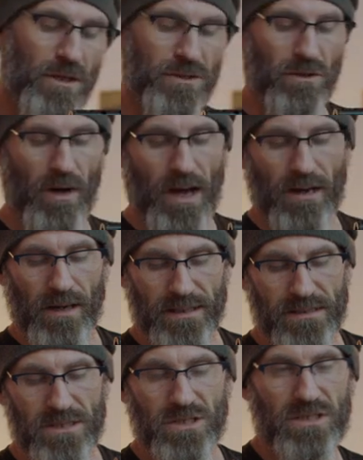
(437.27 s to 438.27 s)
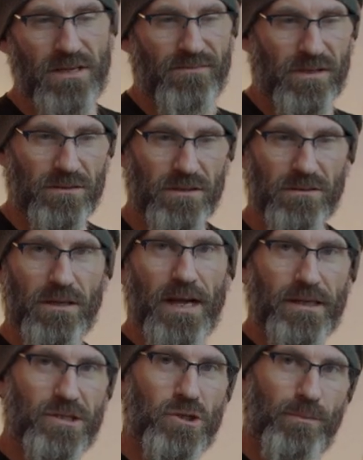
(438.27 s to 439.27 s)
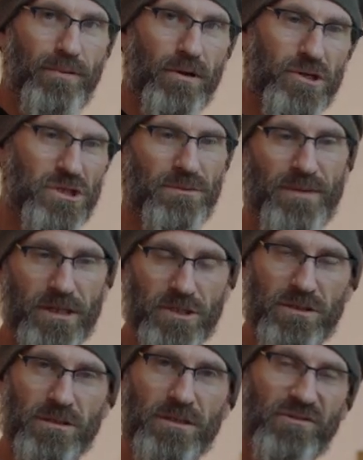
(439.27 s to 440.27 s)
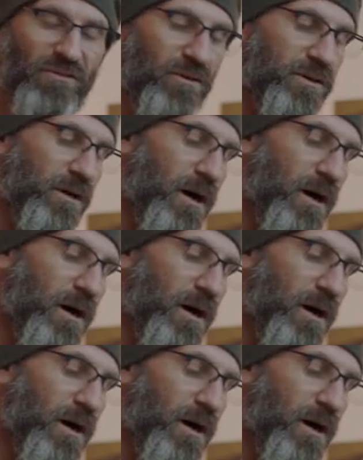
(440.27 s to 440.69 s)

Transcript: So I like to just give it a little extra push to make sure it's fully